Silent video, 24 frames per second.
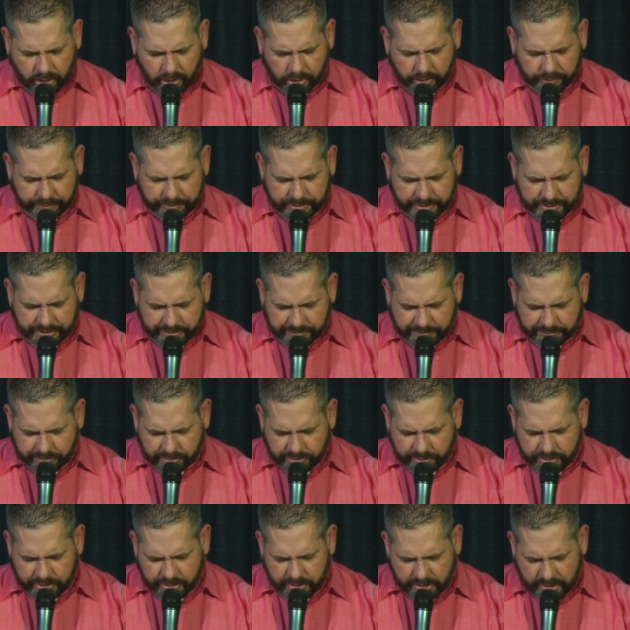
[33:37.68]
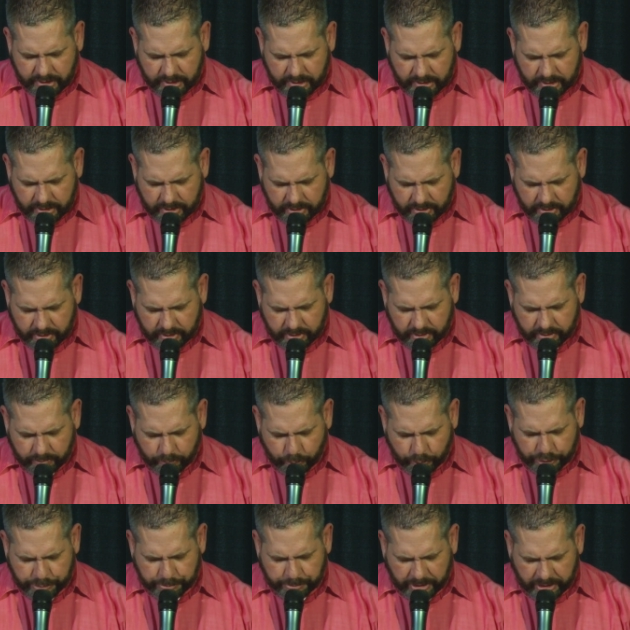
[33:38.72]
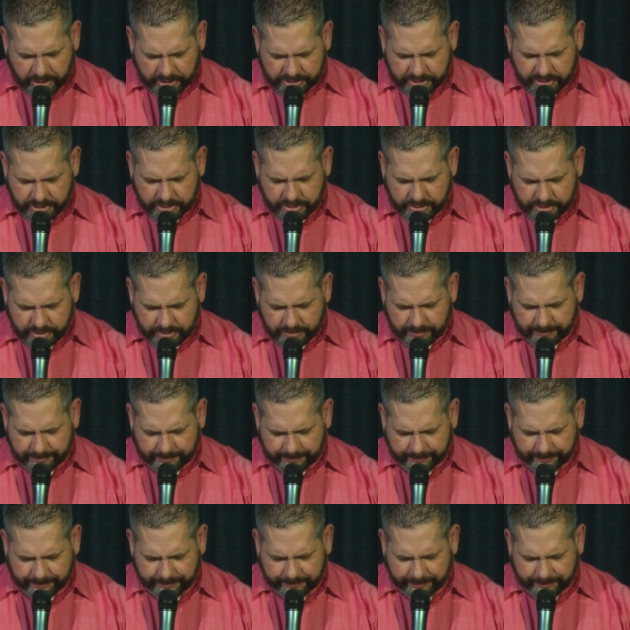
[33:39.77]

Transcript: all of the different responses.